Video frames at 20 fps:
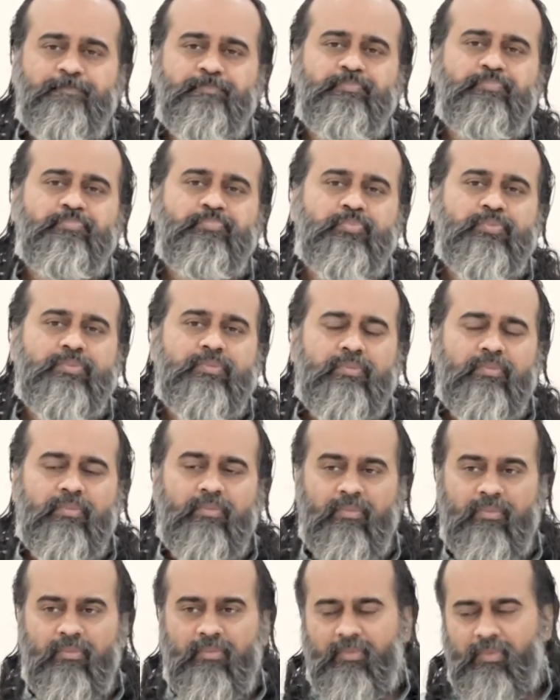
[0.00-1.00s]

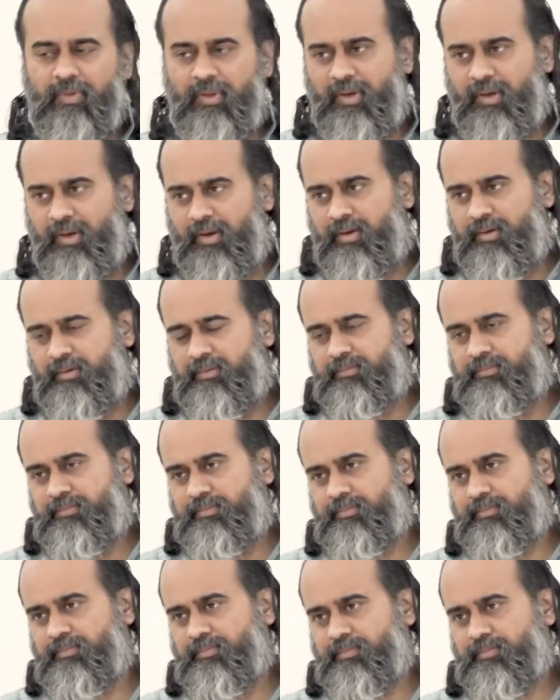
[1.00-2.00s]

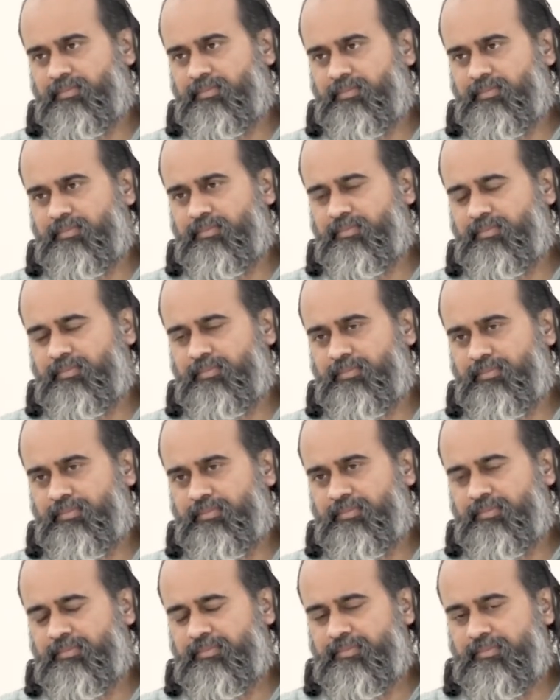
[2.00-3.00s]

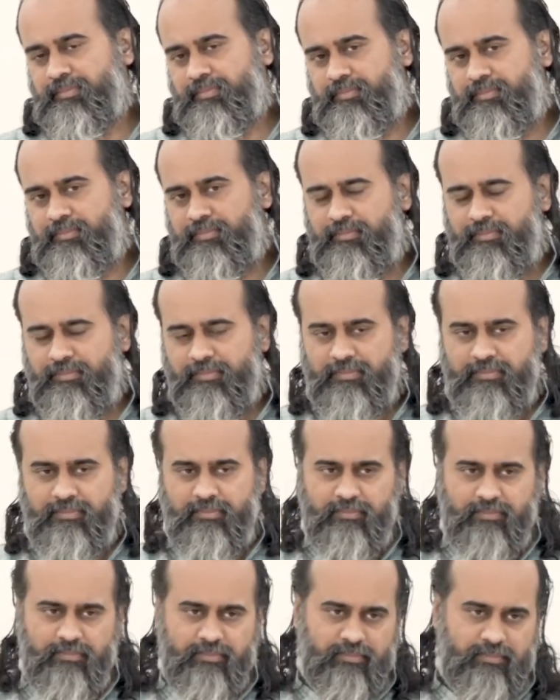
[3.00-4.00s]

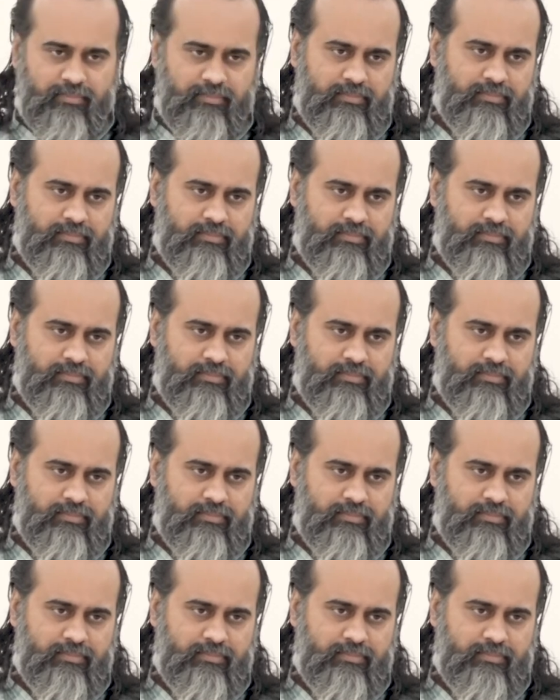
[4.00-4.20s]
Nothing is said.